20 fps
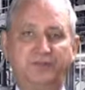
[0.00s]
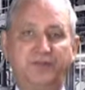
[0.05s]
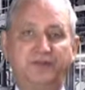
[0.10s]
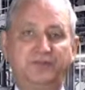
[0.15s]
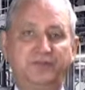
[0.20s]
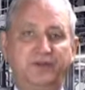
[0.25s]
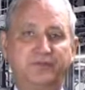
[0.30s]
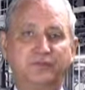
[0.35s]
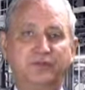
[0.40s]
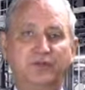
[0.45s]

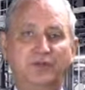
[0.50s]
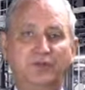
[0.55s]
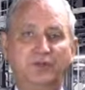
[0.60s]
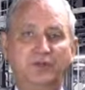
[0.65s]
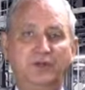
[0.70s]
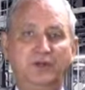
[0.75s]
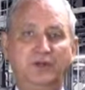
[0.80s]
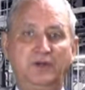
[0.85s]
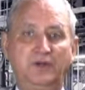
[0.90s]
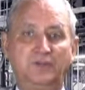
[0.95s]
They've never
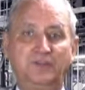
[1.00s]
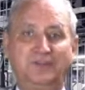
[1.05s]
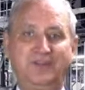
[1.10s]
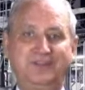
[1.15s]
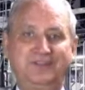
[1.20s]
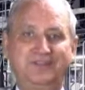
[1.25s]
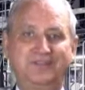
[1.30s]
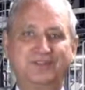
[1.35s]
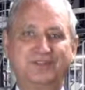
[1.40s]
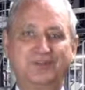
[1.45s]
known
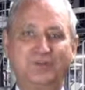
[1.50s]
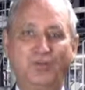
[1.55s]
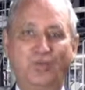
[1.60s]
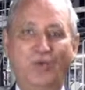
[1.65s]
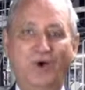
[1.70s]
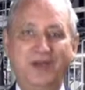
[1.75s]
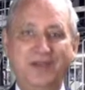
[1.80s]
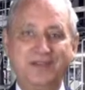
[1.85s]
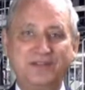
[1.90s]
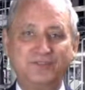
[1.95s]
scientifically
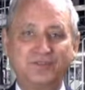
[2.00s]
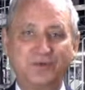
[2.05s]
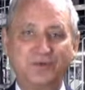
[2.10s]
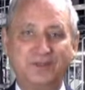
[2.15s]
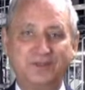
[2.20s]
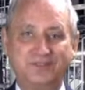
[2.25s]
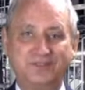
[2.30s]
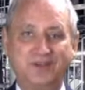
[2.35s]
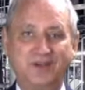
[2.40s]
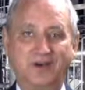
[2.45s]
why it's
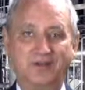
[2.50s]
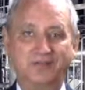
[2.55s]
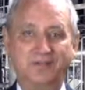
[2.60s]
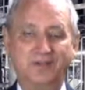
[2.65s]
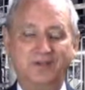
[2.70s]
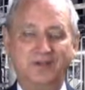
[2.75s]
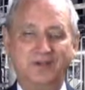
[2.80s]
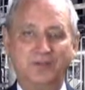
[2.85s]
great stuff,